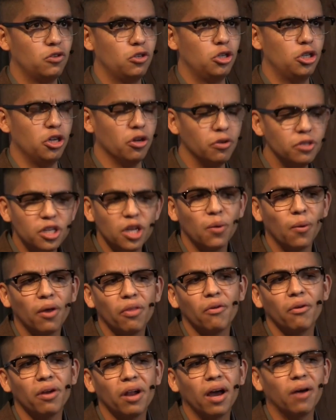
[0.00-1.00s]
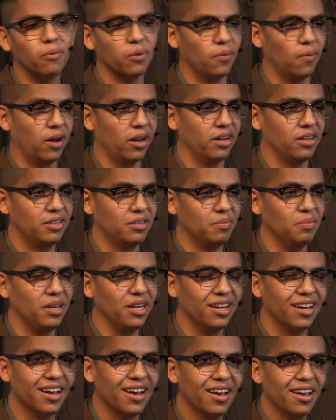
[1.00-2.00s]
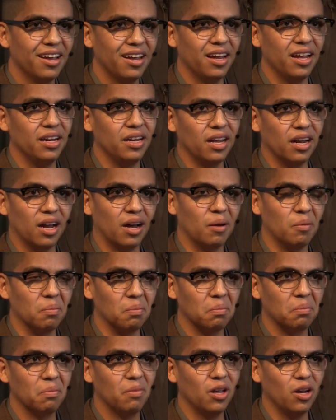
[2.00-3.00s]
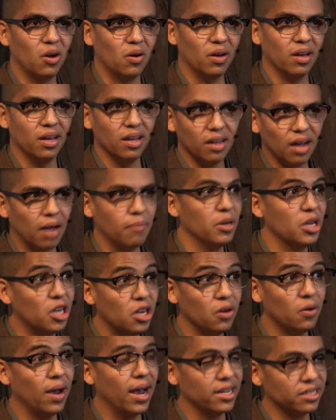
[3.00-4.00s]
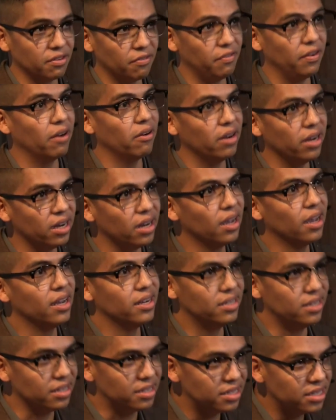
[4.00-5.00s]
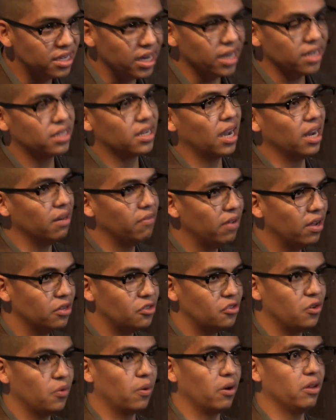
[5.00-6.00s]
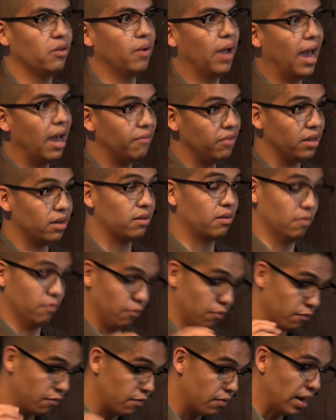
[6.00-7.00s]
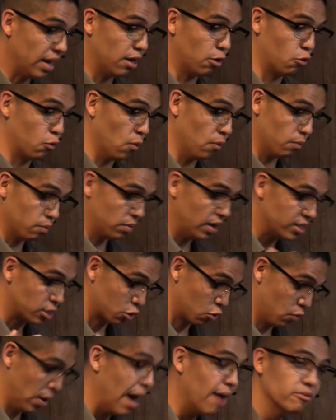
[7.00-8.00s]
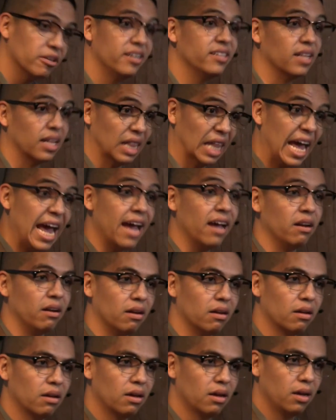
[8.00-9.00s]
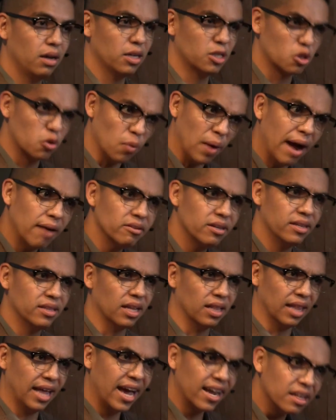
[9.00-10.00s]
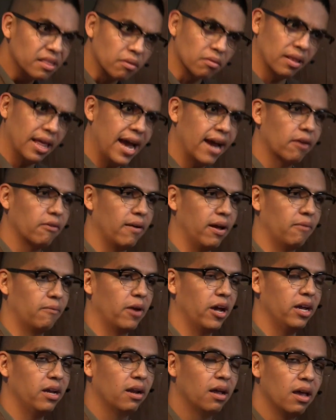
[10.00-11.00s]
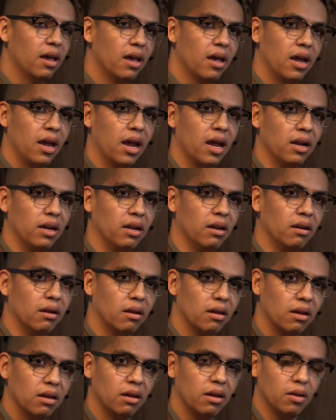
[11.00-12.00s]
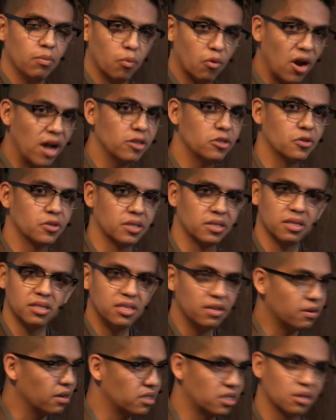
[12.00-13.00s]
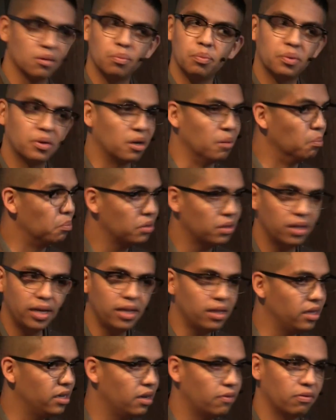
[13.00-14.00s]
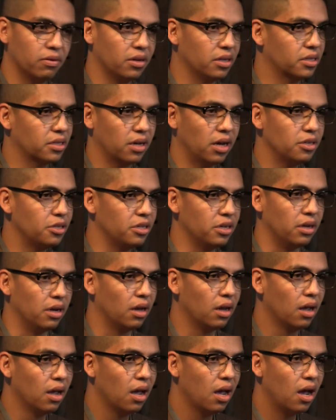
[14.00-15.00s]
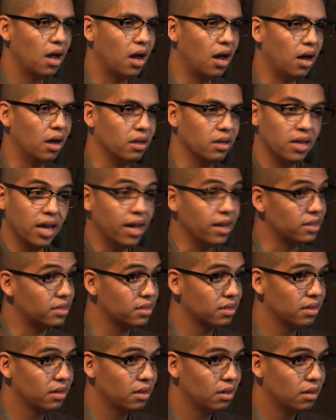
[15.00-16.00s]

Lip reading: choosing whether or not we wanted to be Indian, ABQ has a very distinct kind of history where you have it's grounded in the land. It's grounded in the land and their land grant, right? And in Branchos, it's a completely different discussion. Yet,